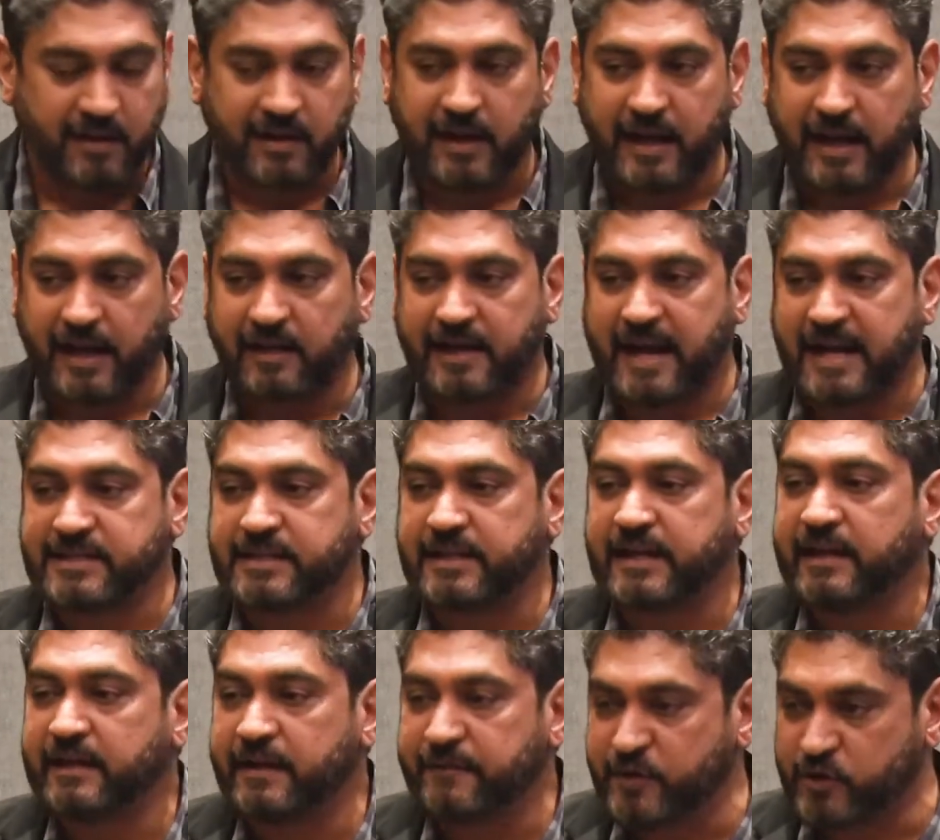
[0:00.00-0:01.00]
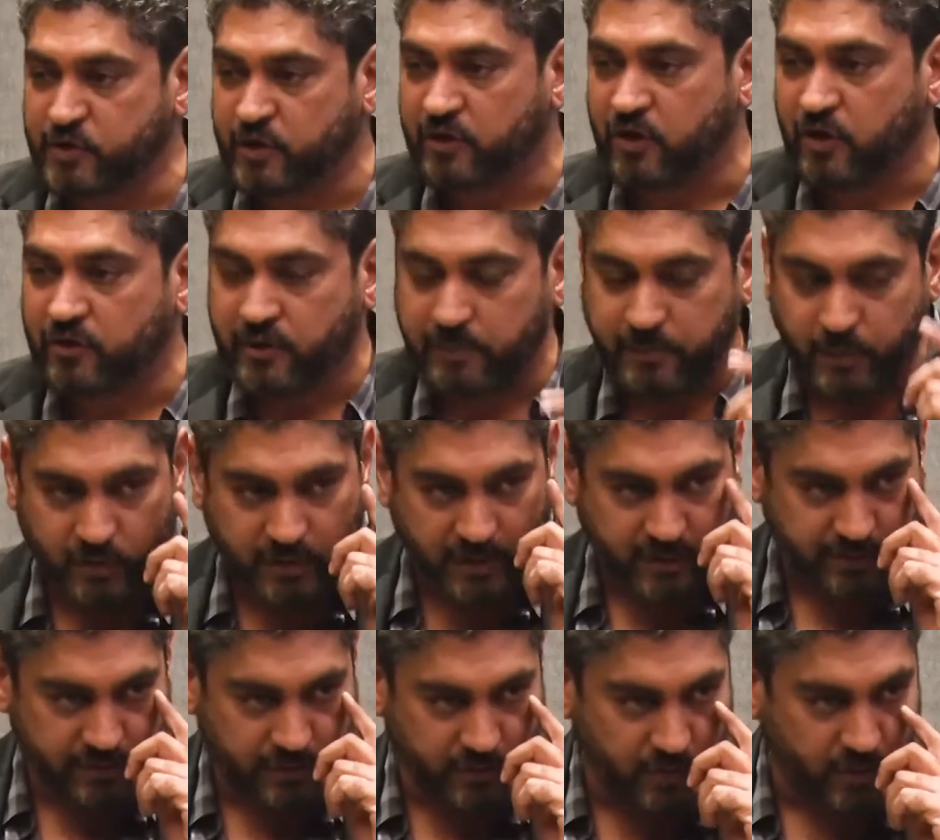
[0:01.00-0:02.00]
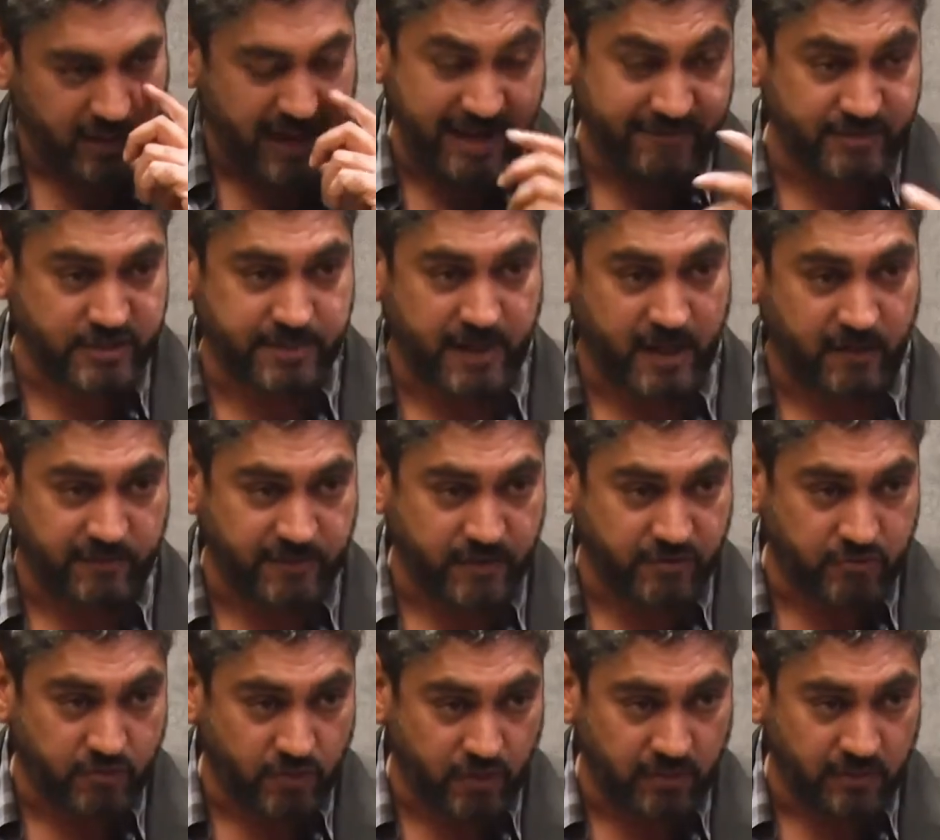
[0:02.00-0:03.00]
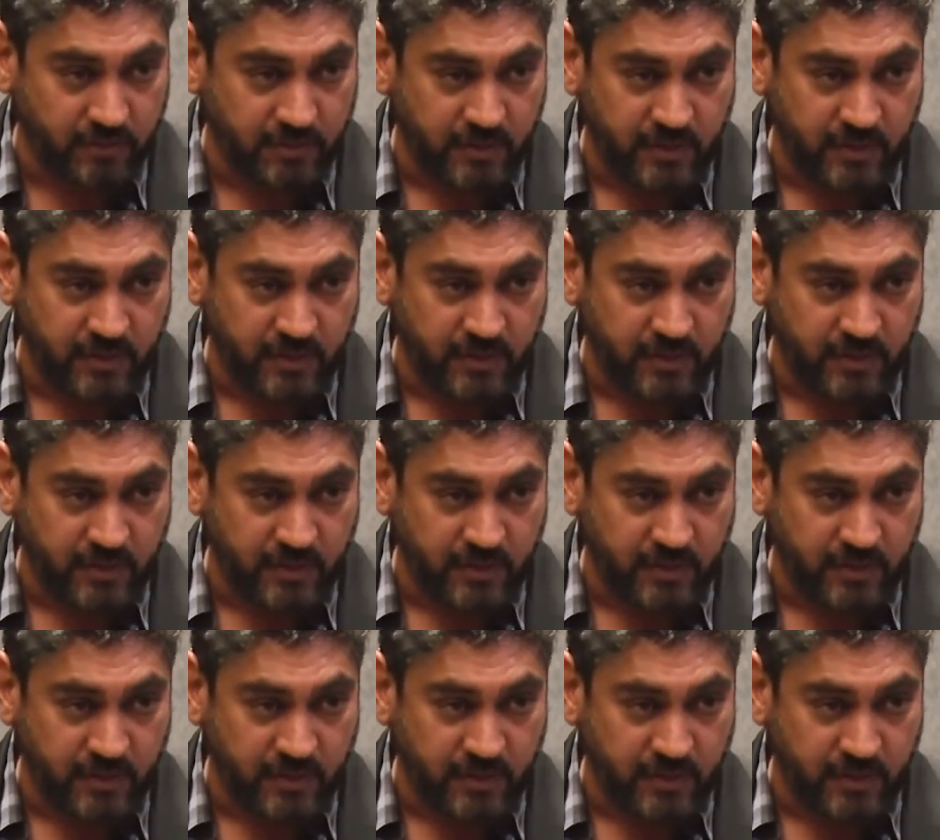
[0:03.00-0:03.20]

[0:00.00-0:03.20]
And as an individual contributor, you don't have a span of control.